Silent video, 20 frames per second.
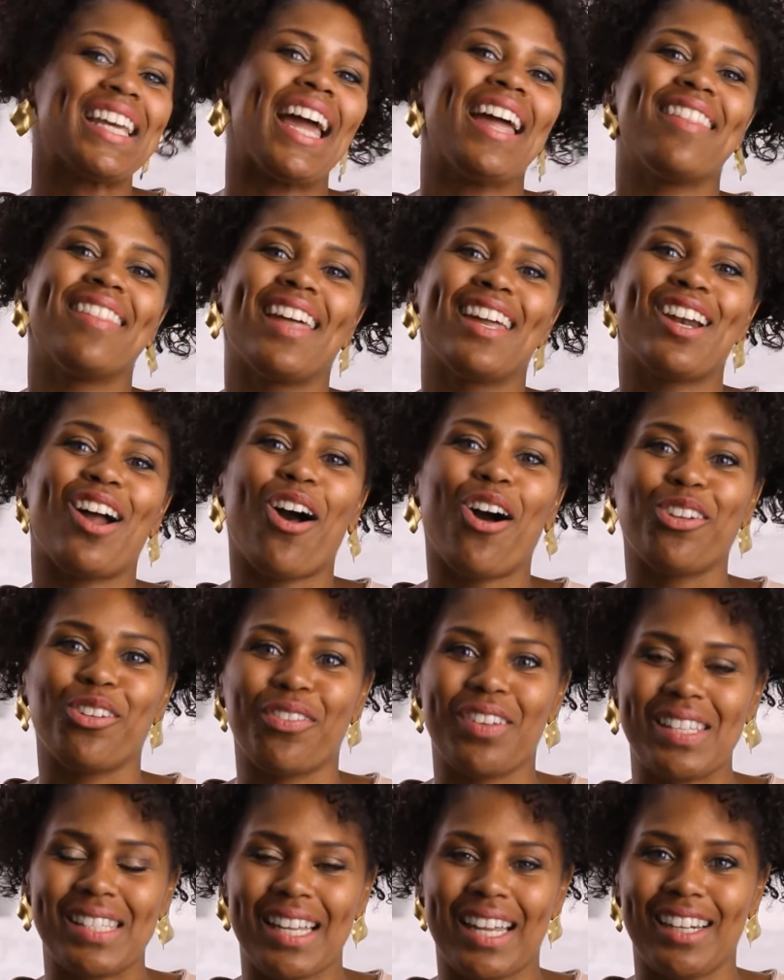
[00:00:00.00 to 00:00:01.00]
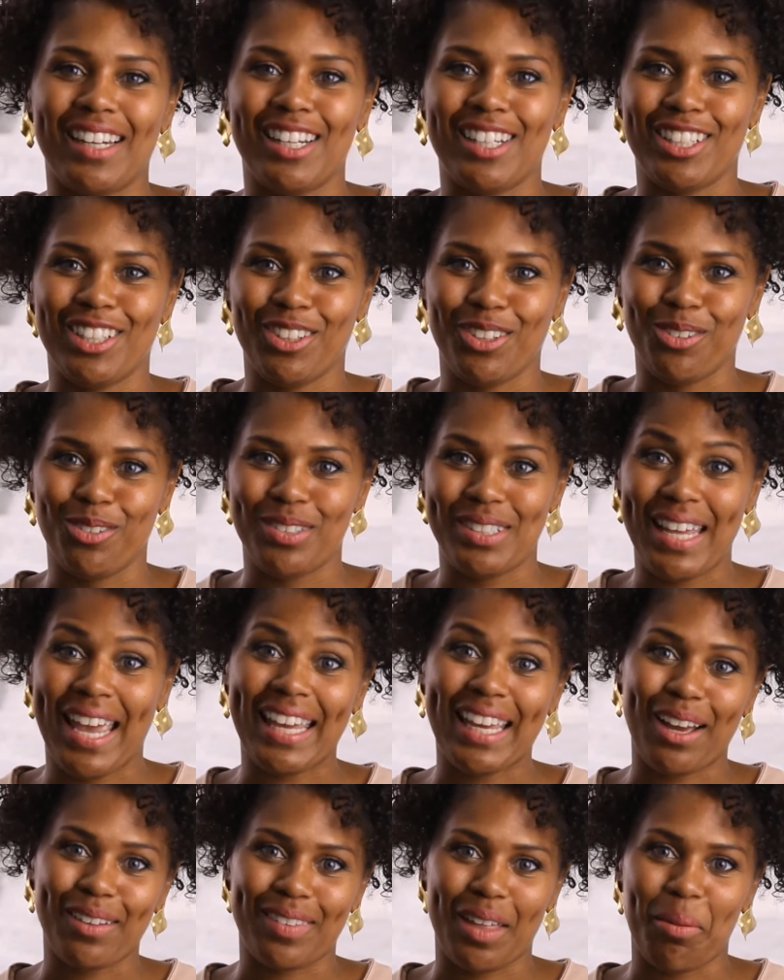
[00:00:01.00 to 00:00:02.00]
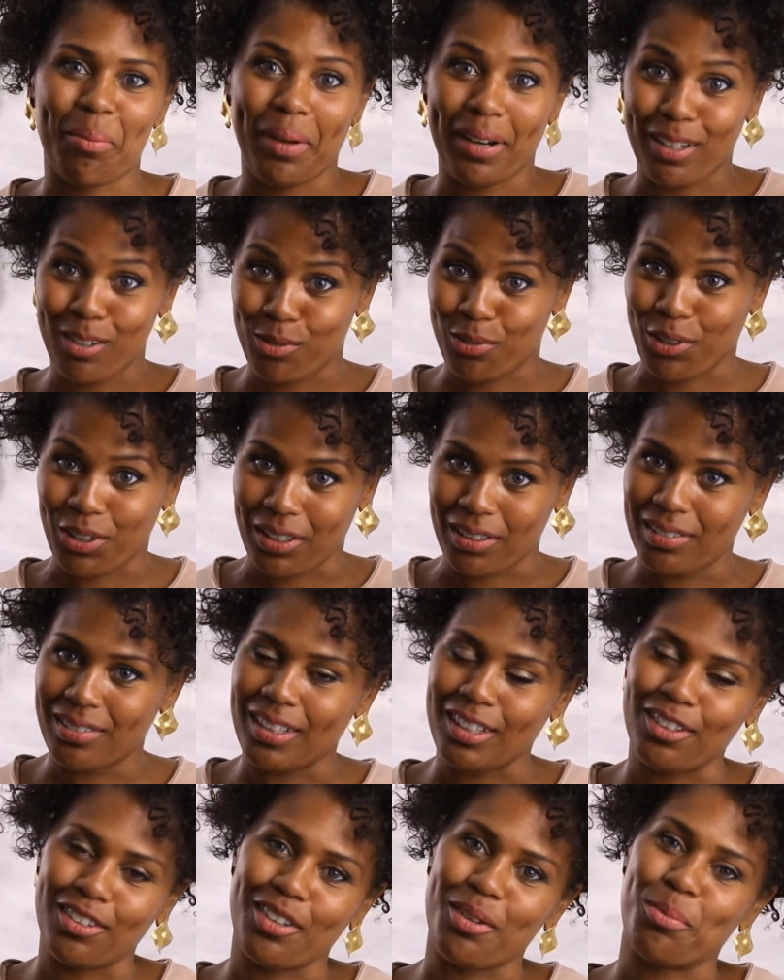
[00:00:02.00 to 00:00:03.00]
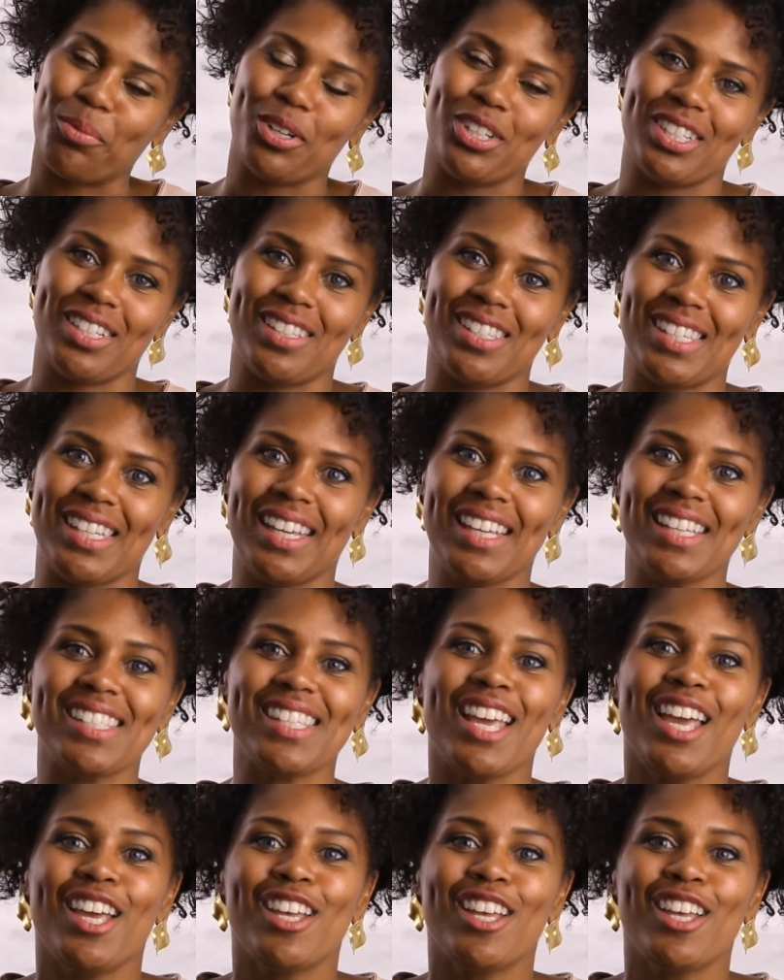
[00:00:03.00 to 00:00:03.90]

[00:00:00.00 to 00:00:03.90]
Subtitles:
and then all of a sudden you take out that money for little emergencies.